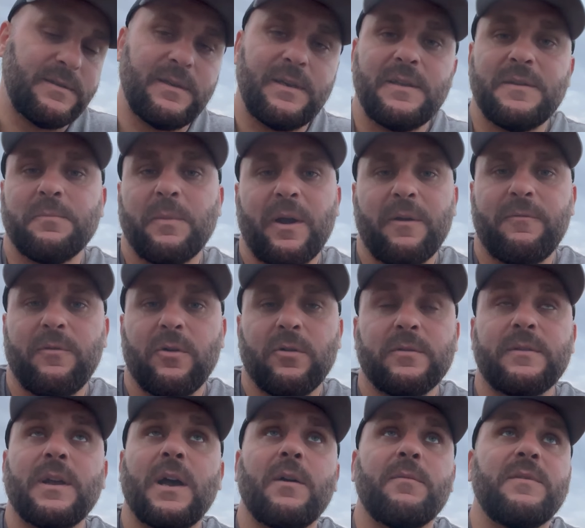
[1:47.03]
It's my
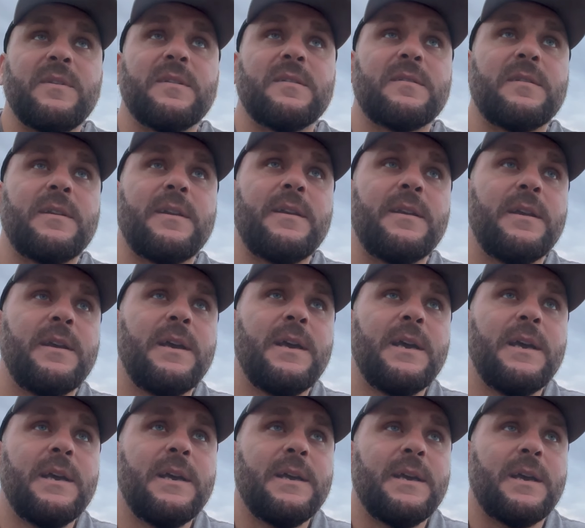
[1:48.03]
fault, obviously.
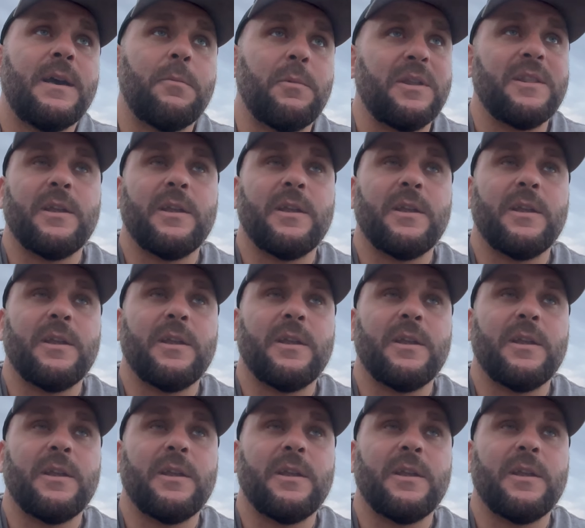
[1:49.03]
I mean,